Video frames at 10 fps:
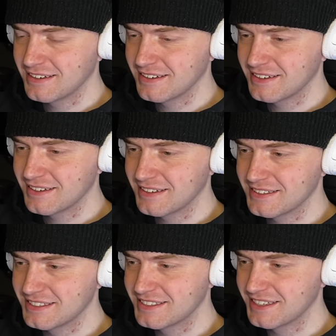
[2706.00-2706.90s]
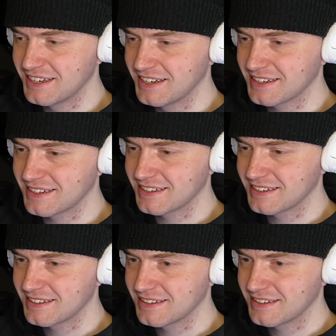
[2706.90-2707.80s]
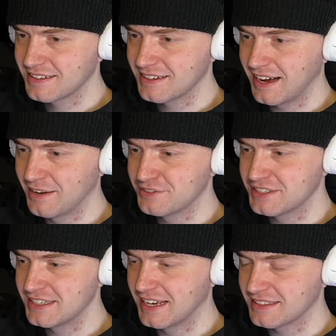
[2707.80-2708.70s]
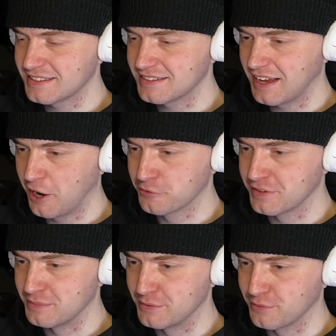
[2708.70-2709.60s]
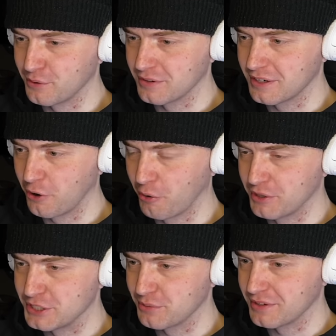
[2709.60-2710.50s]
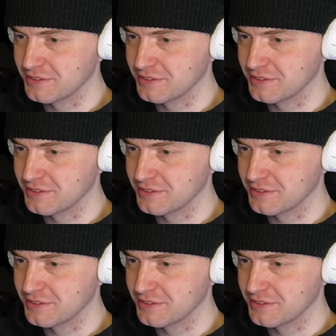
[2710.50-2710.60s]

It's so sick. I've seen that outfit before, the orange one.